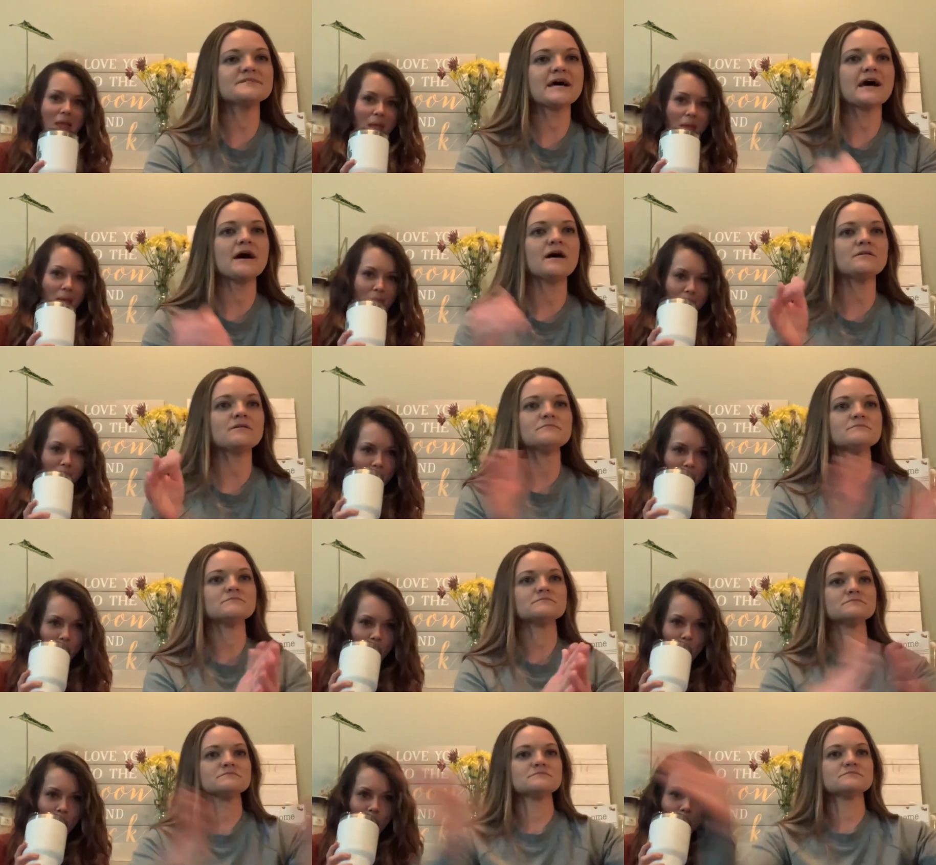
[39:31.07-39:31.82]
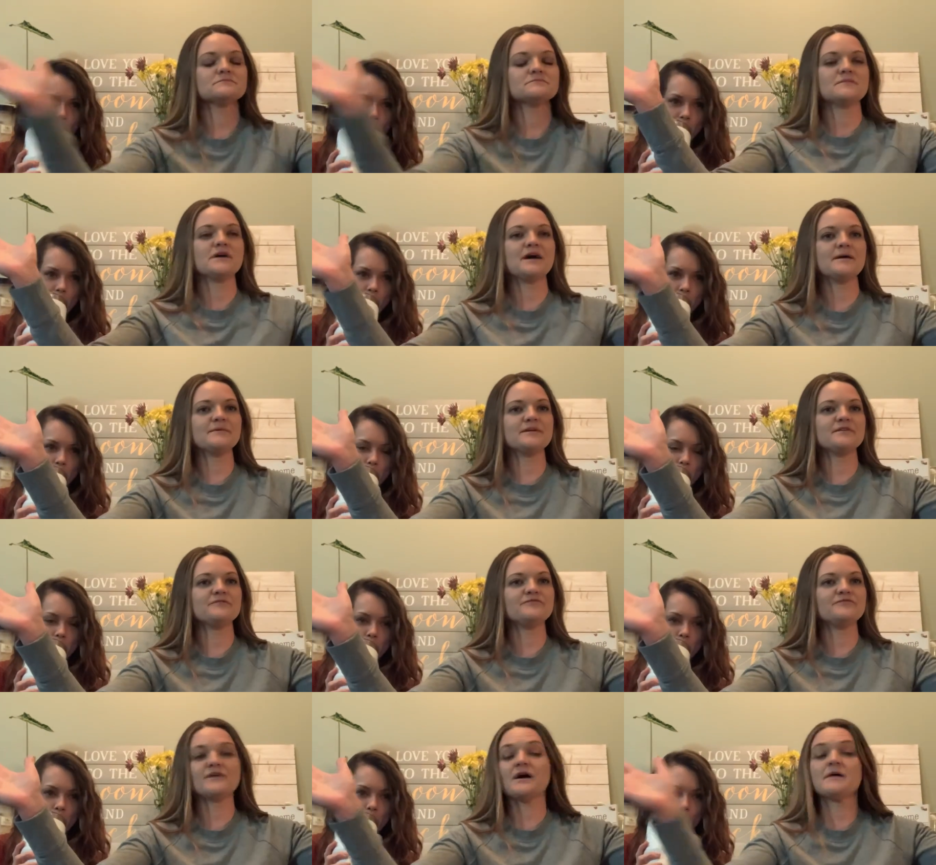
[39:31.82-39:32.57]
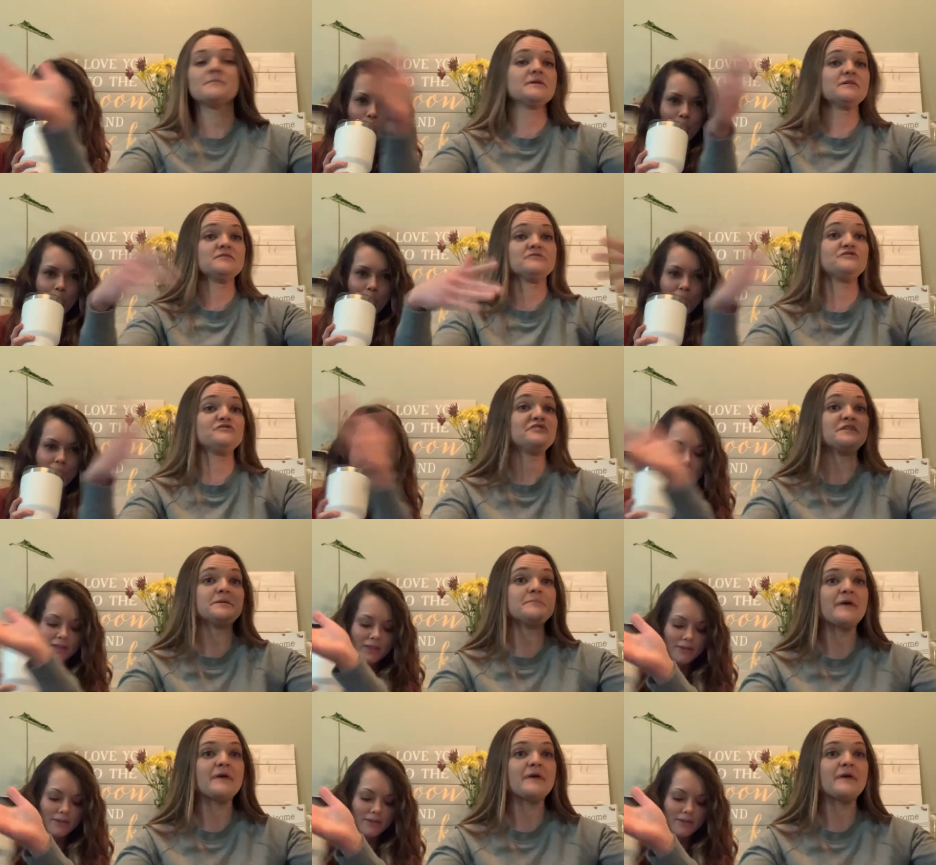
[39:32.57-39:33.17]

Speaker 1: out. I'm gonna, I'm gonna flip